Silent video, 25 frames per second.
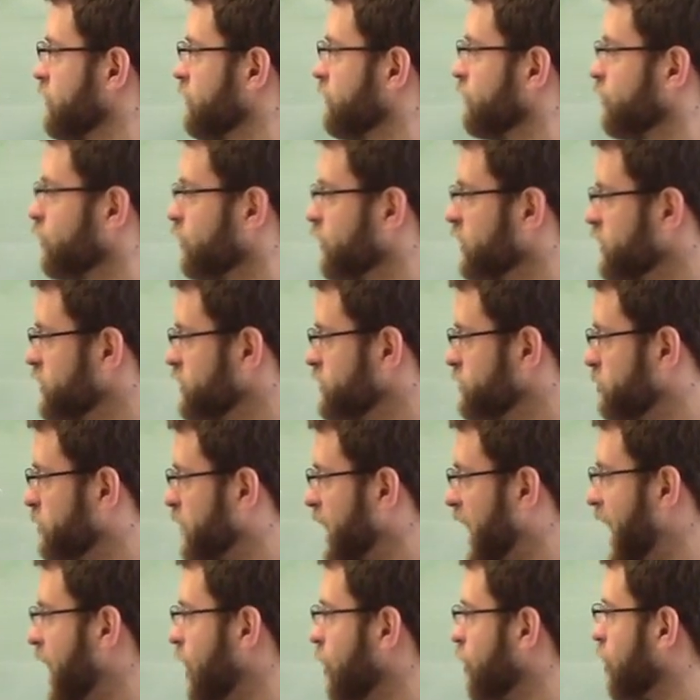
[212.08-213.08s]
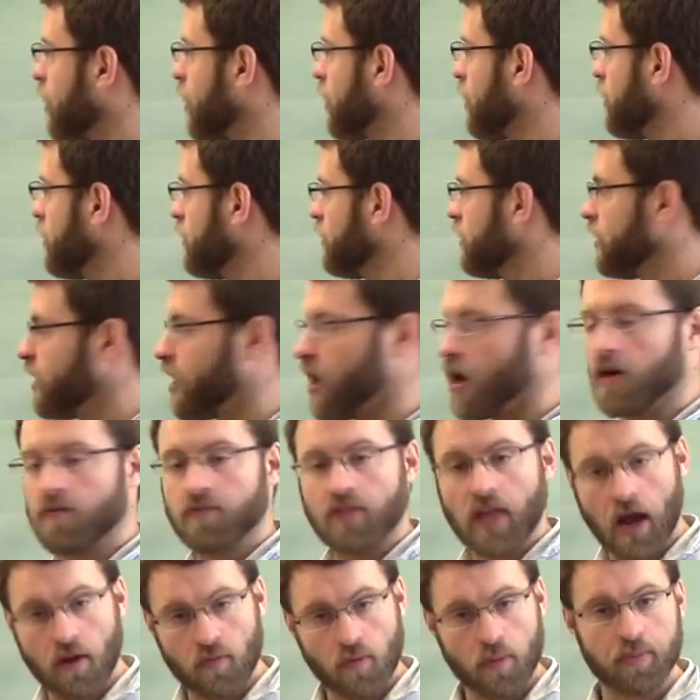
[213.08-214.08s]
for each power of
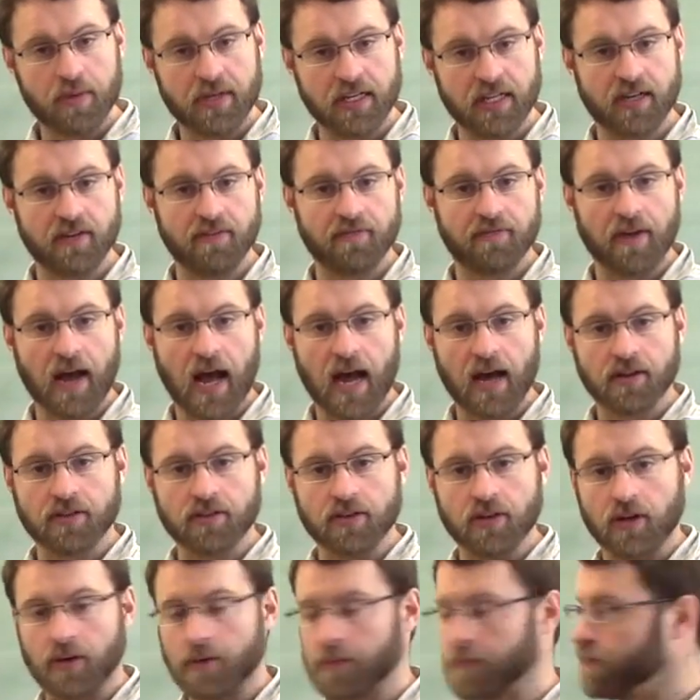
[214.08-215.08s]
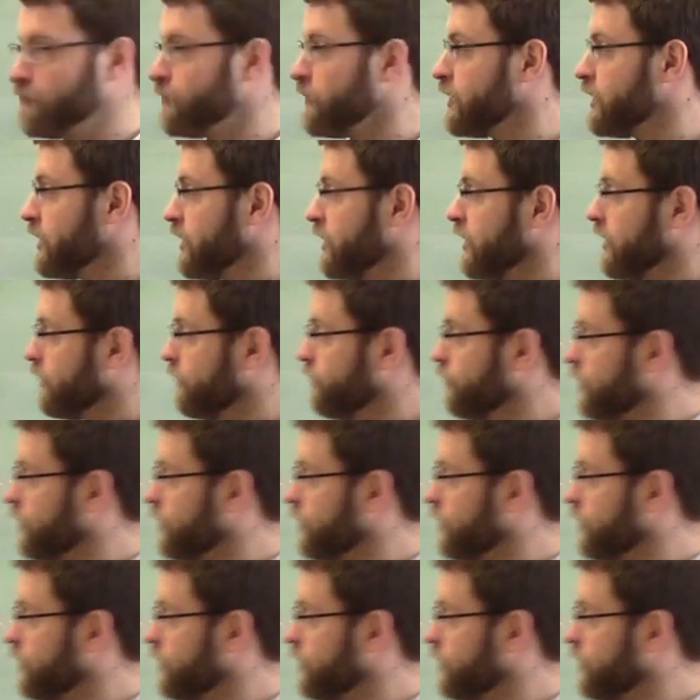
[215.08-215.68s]
that repeated factor. If